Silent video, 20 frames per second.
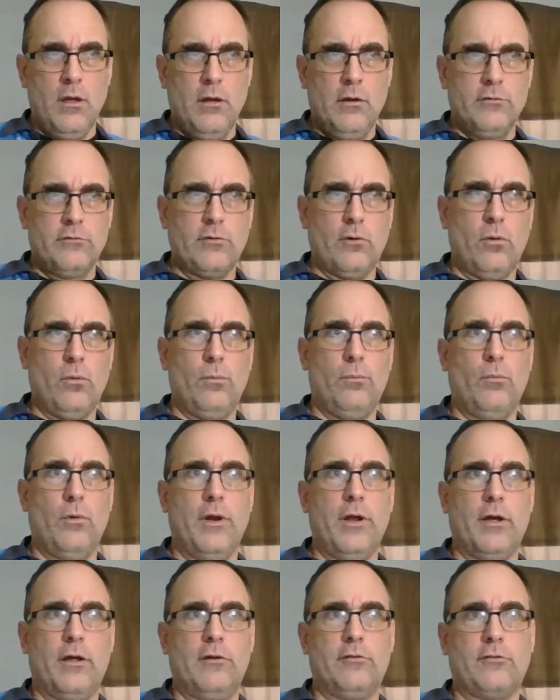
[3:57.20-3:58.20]
So what
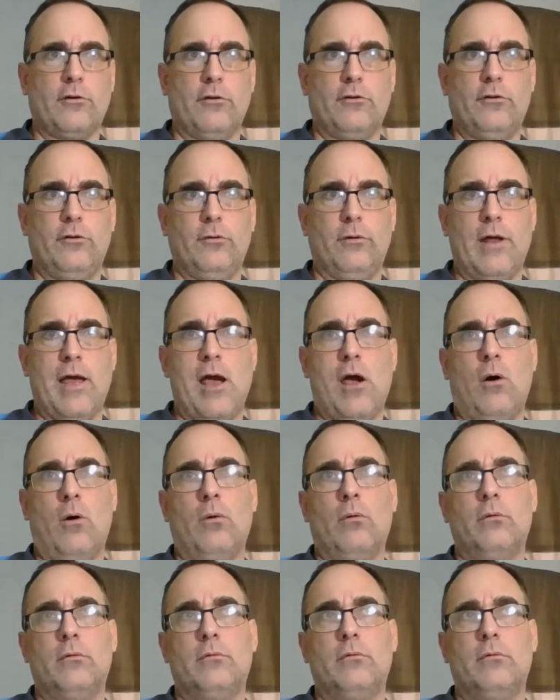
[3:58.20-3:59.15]
I'm going to start to do now